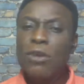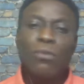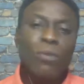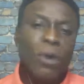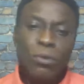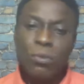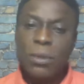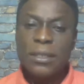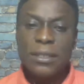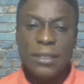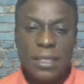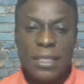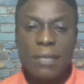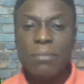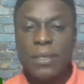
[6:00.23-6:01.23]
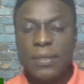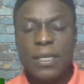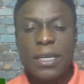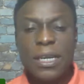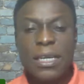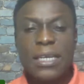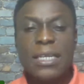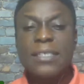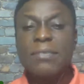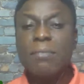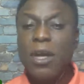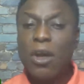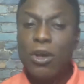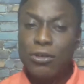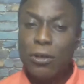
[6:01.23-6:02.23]
what we see basically. It's
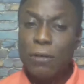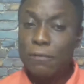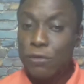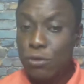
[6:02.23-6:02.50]
because of